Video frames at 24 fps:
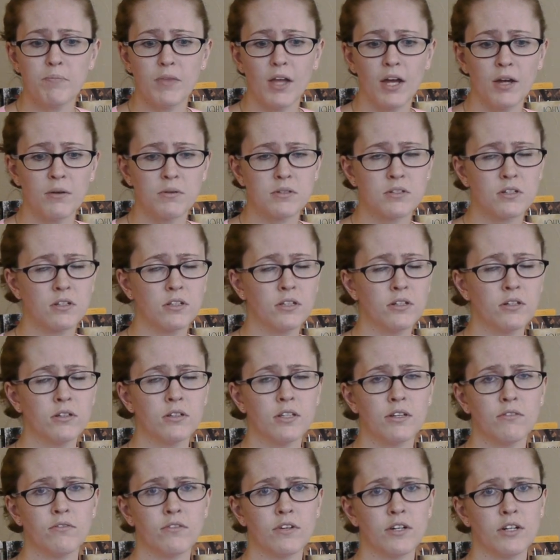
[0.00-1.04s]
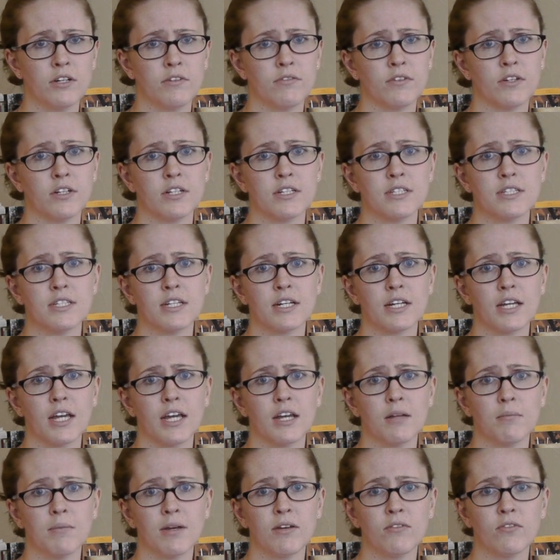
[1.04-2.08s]
I was clearly very, very sick,
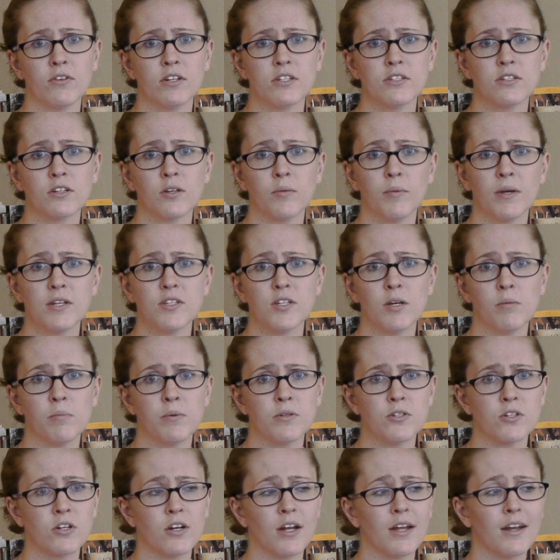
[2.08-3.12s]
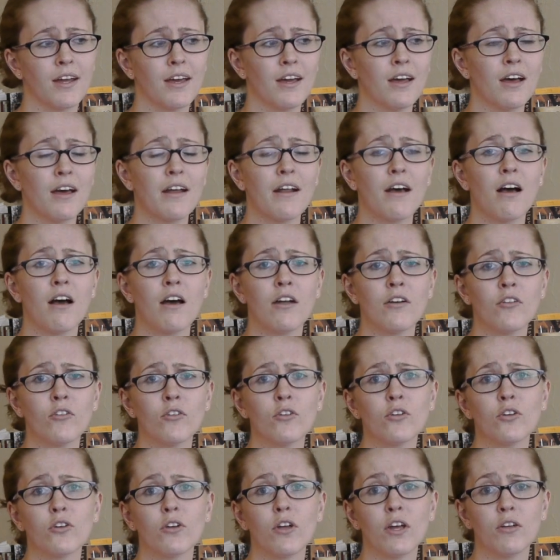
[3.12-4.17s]
and my friend took my temperature and I had
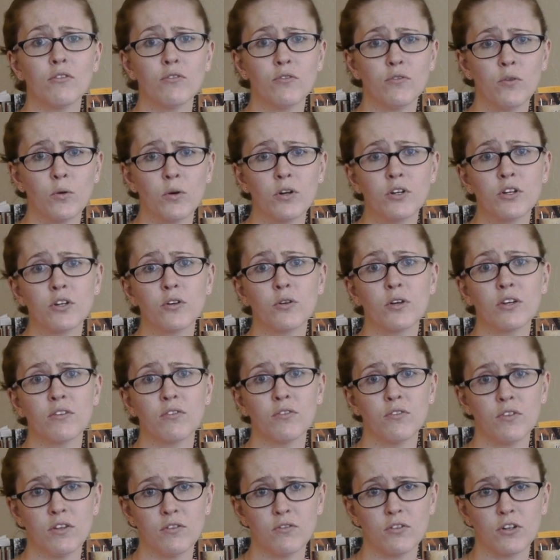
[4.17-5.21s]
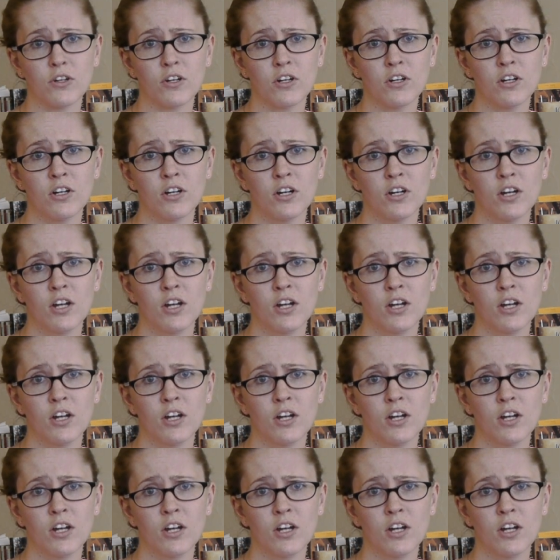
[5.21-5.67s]
104-degree fever